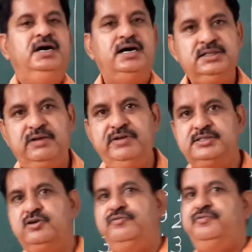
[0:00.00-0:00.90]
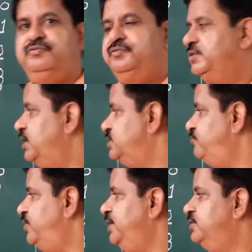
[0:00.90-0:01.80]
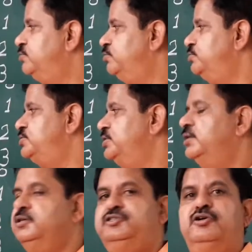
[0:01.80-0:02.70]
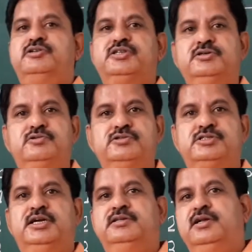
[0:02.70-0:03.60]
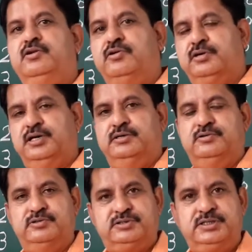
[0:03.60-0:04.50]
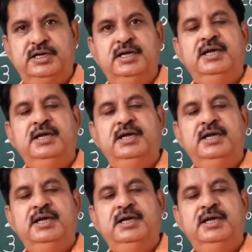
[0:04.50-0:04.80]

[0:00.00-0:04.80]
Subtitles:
Other ways of classifying the costs are the short-term costs and the long-term costs.